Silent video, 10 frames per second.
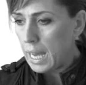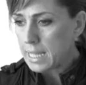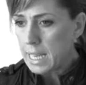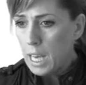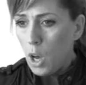
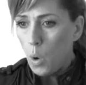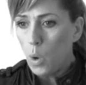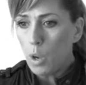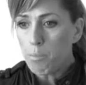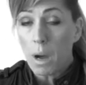And
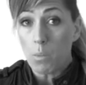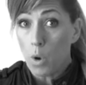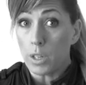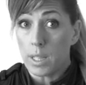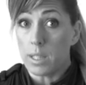all of my
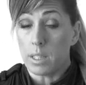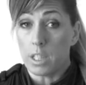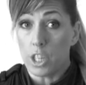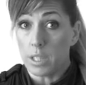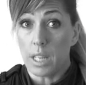work does
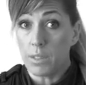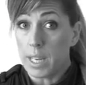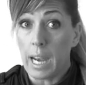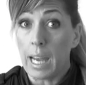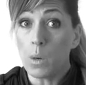is it just gives
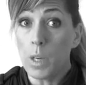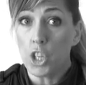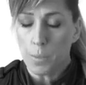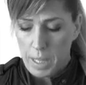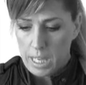it a
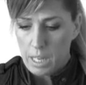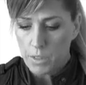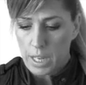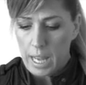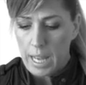language, it
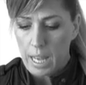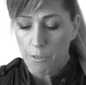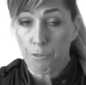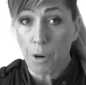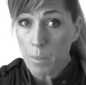gives it
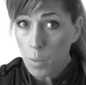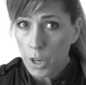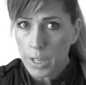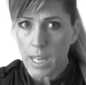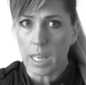a
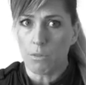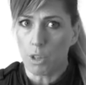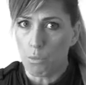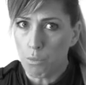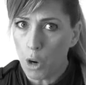framework, it
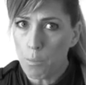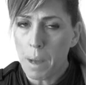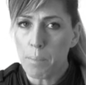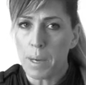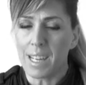gives it a
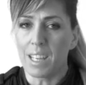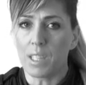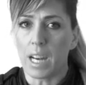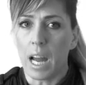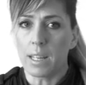roadmap, and it
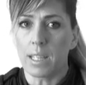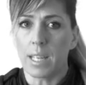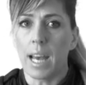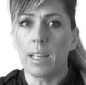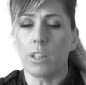gives it an
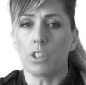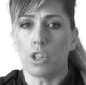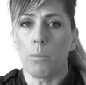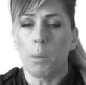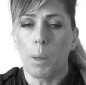understanding that
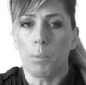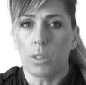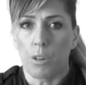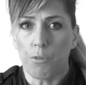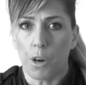so many
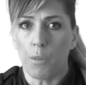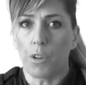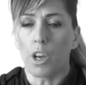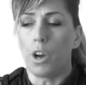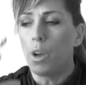people sit in front
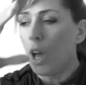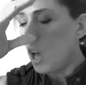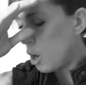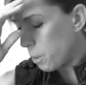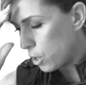of and go,
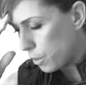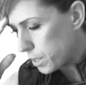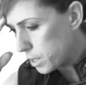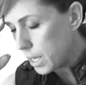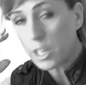oh my
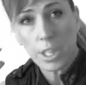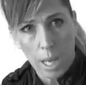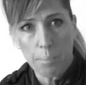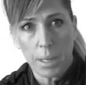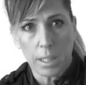God, this is
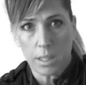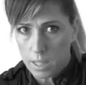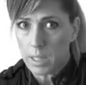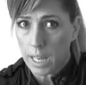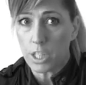actually happening.
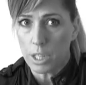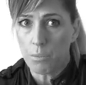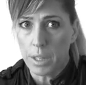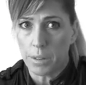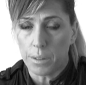This is
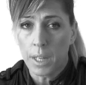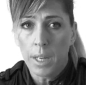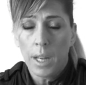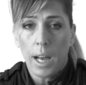actually real.